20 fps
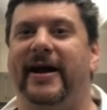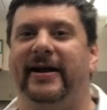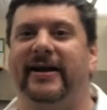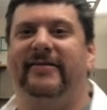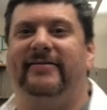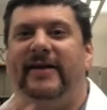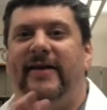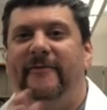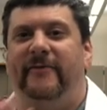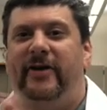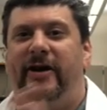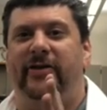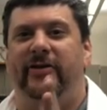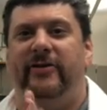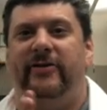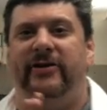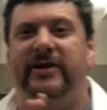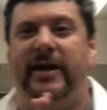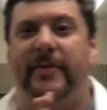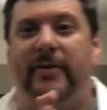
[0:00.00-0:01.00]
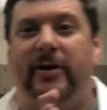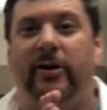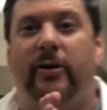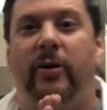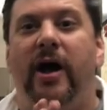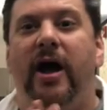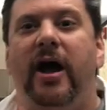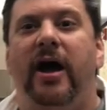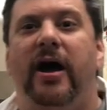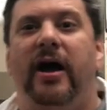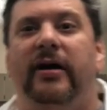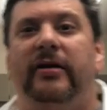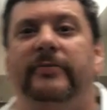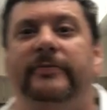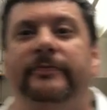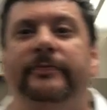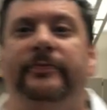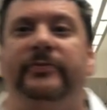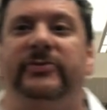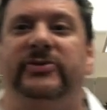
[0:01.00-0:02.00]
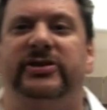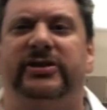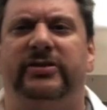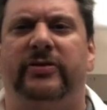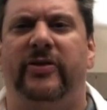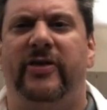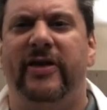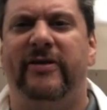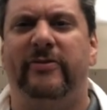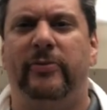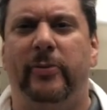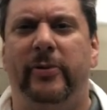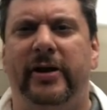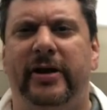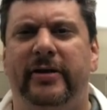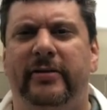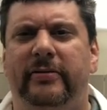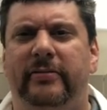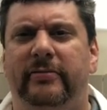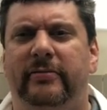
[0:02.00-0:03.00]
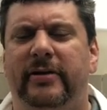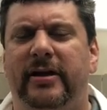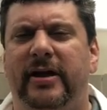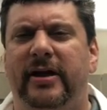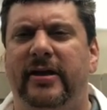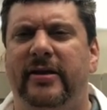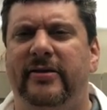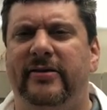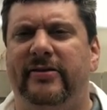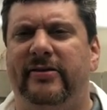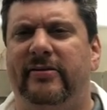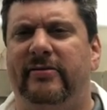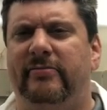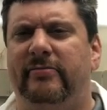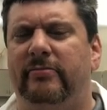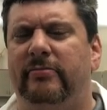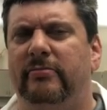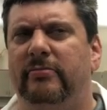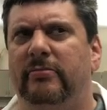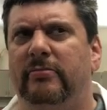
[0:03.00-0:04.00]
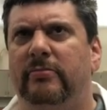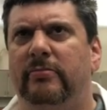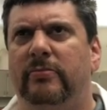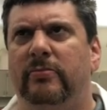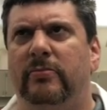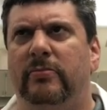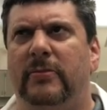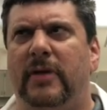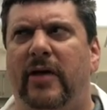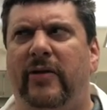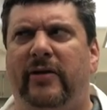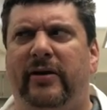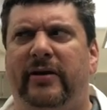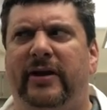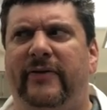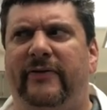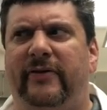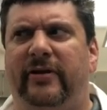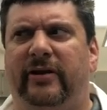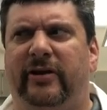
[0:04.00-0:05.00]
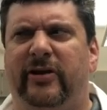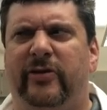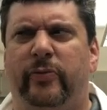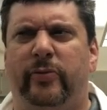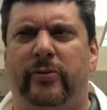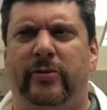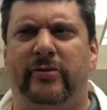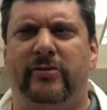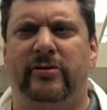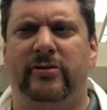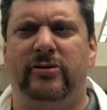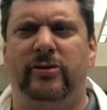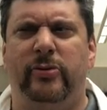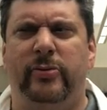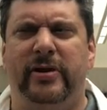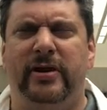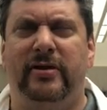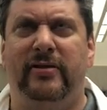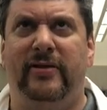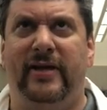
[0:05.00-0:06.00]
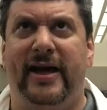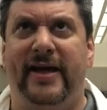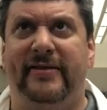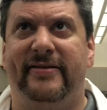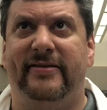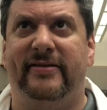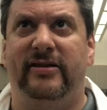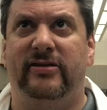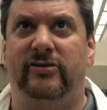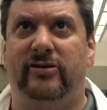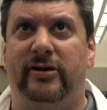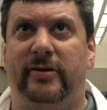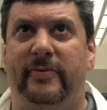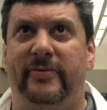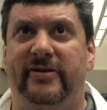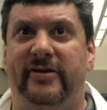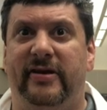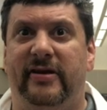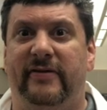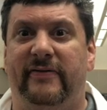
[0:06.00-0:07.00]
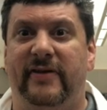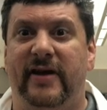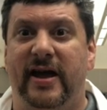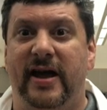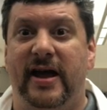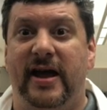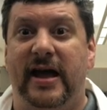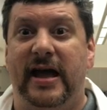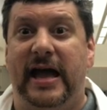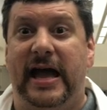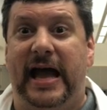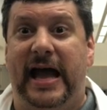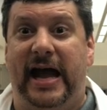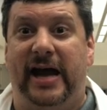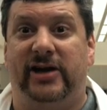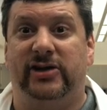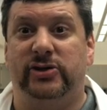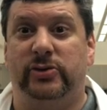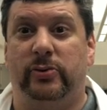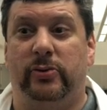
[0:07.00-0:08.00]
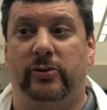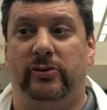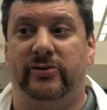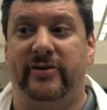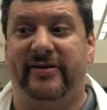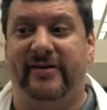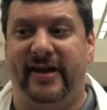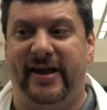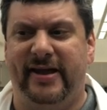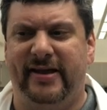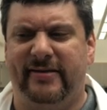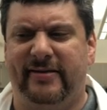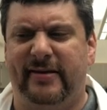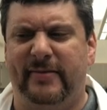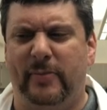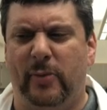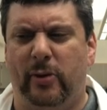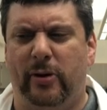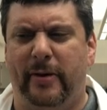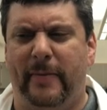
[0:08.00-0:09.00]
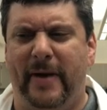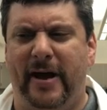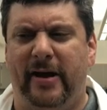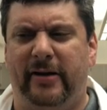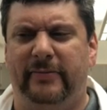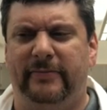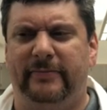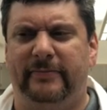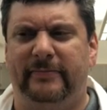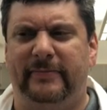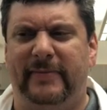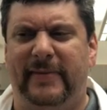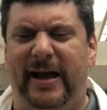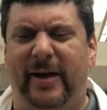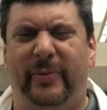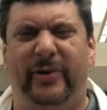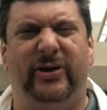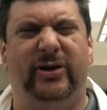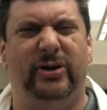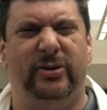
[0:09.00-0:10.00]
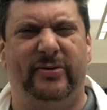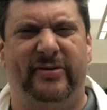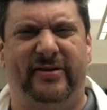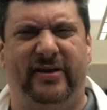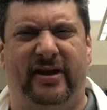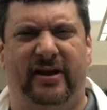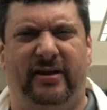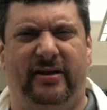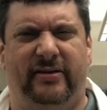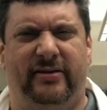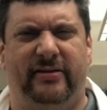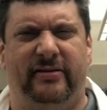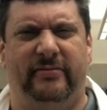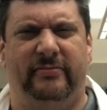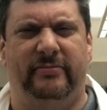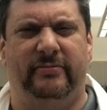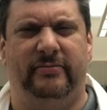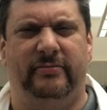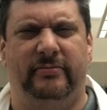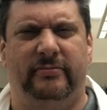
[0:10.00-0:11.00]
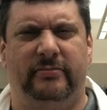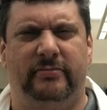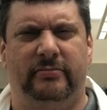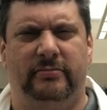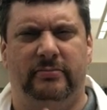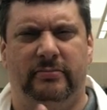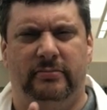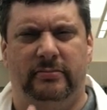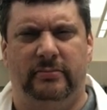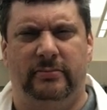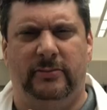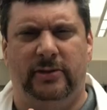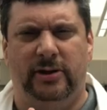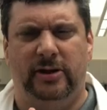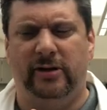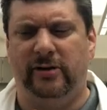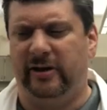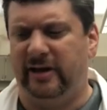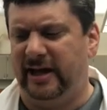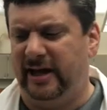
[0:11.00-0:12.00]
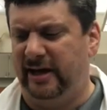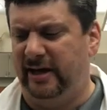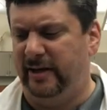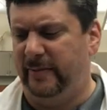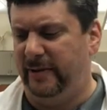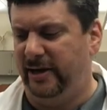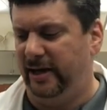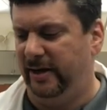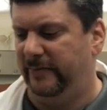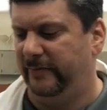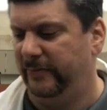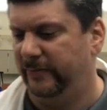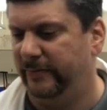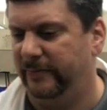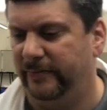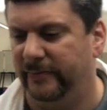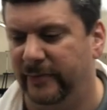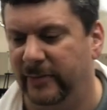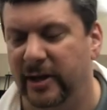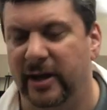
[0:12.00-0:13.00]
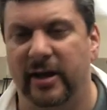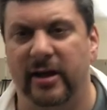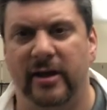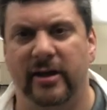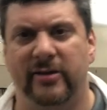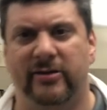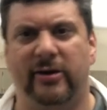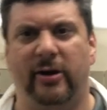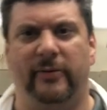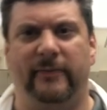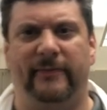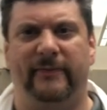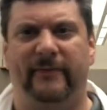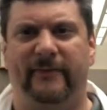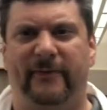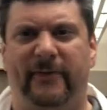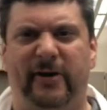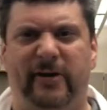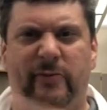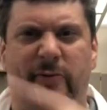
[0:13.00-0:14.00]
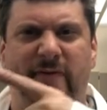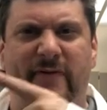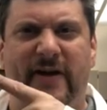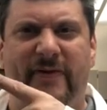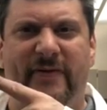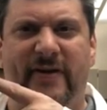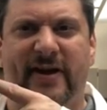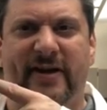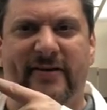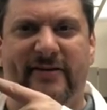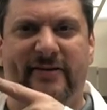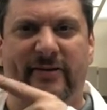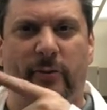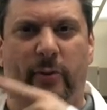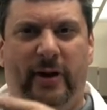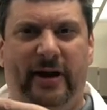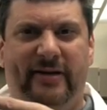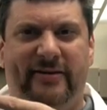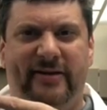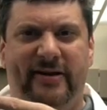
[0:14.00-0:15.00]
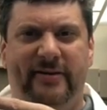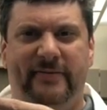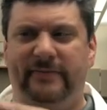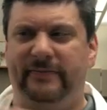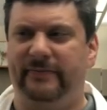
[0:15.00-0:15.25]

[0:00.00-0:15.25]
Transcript: It's time for another demo. This one is a little different because we're doing less in terms of actual science and more about how we do science. You'll get it in a minute. So first we've got this. What is it?